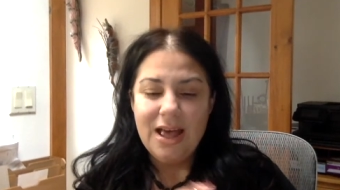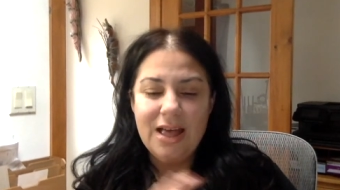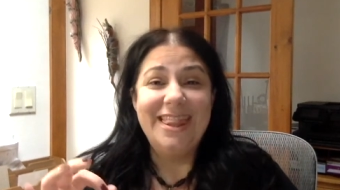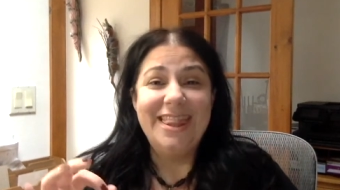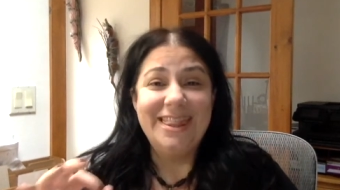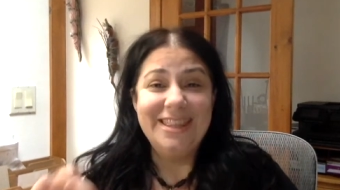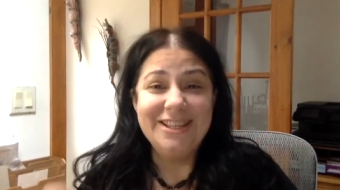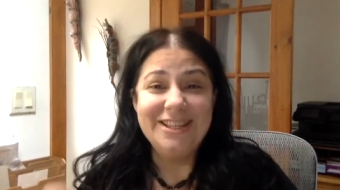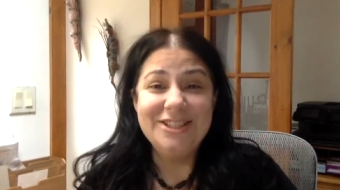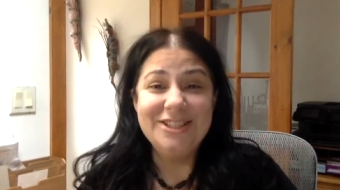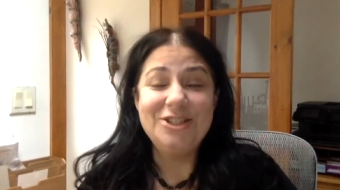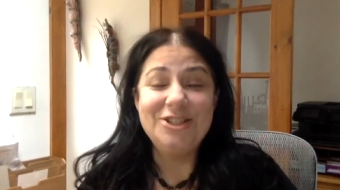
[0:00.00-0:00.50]

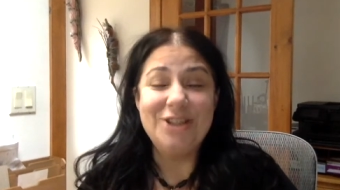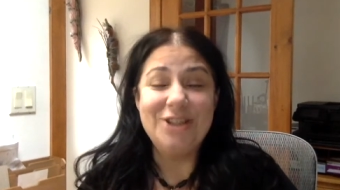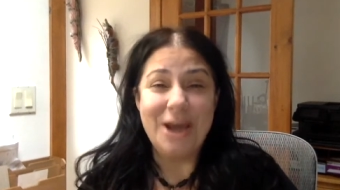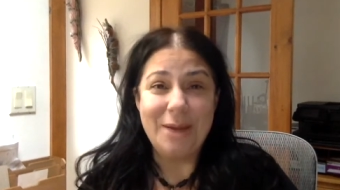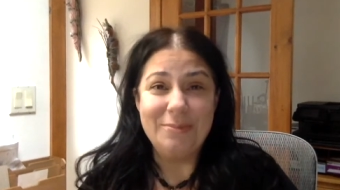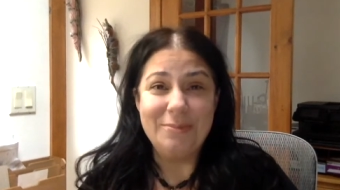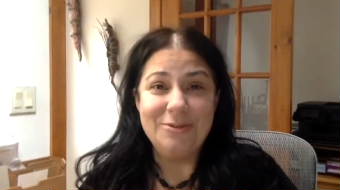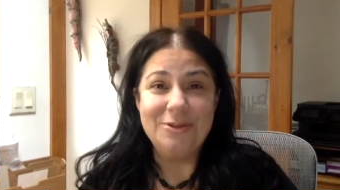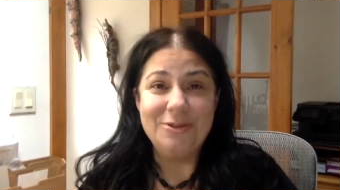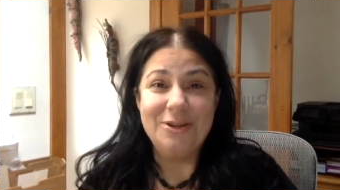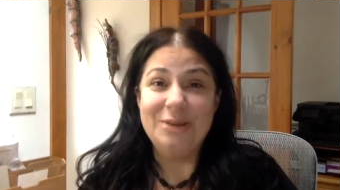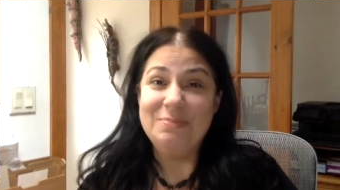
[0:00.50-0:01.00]
This
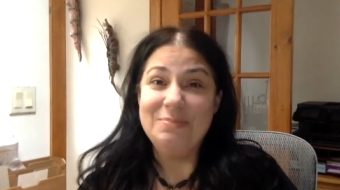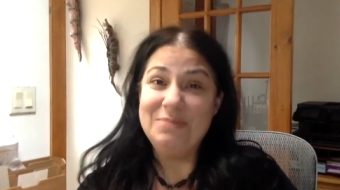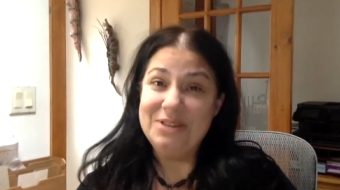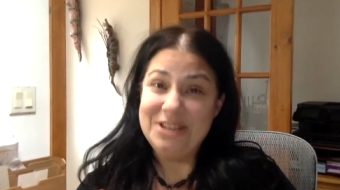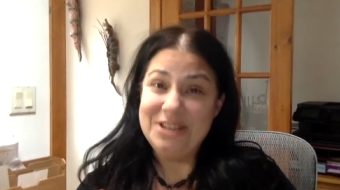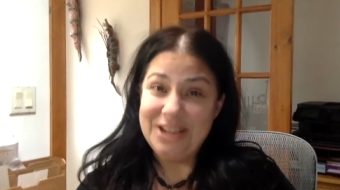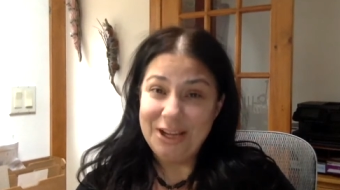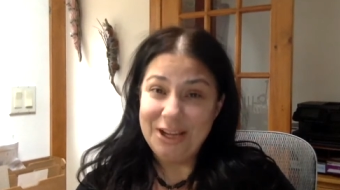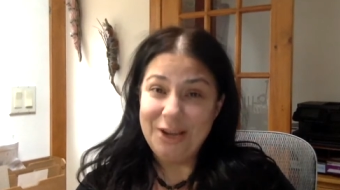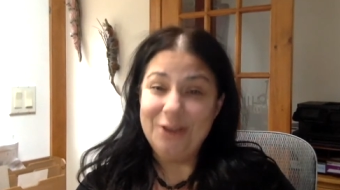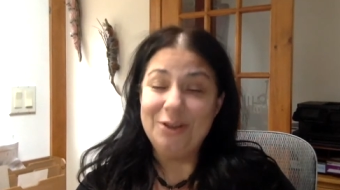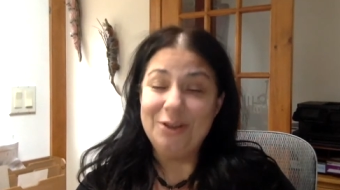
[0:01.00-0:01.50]
chapter in
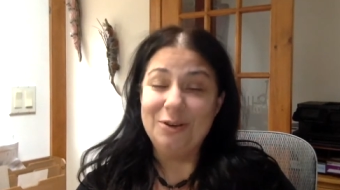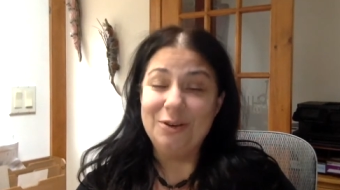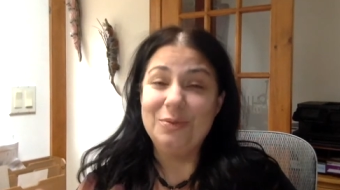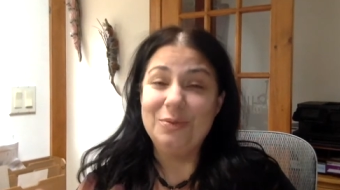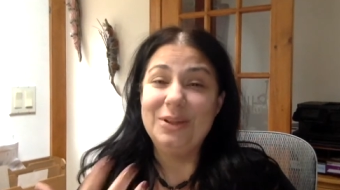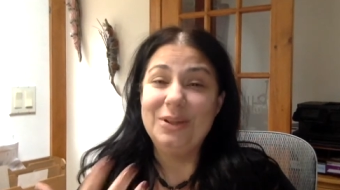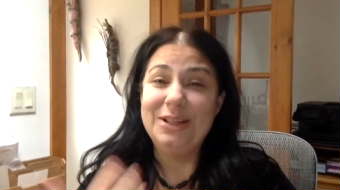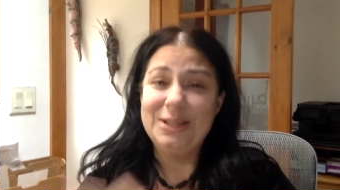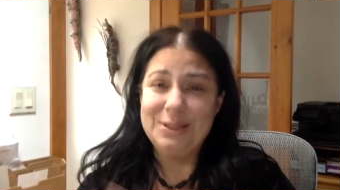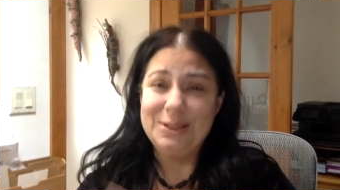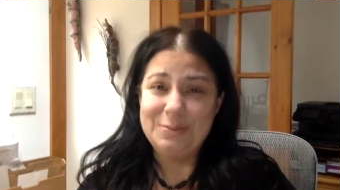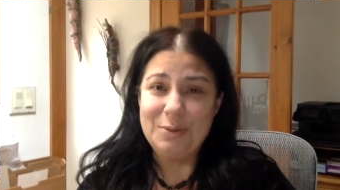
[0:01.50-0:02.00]
particular
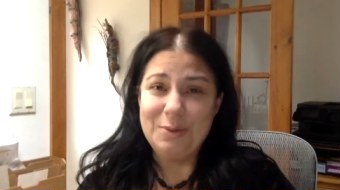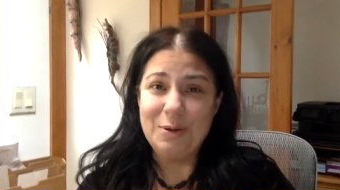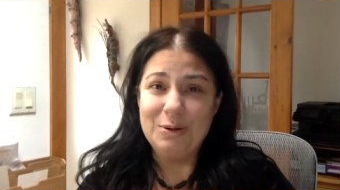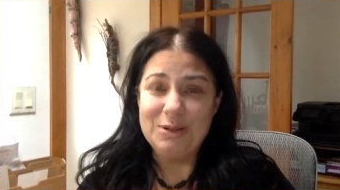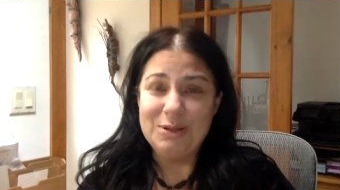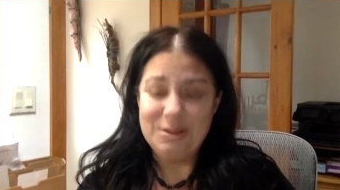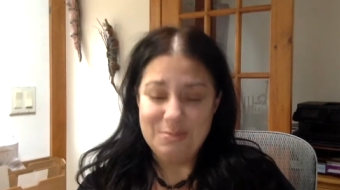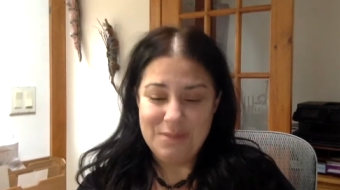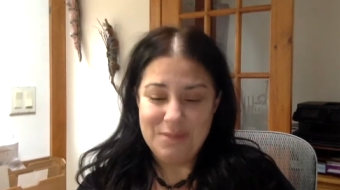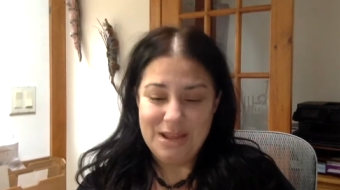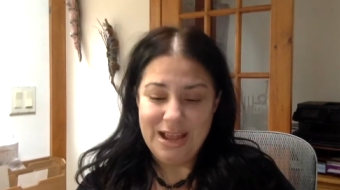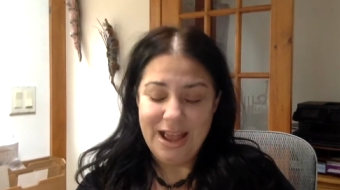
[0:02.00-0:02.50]
really spoke
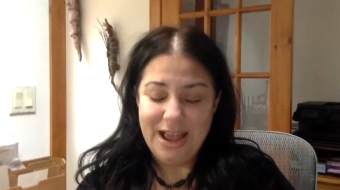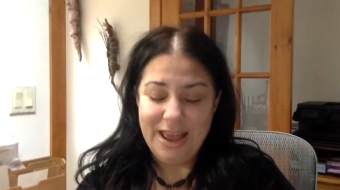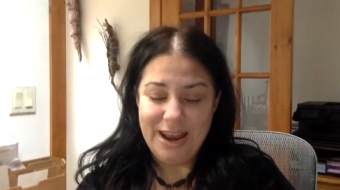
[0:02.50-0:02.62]
to me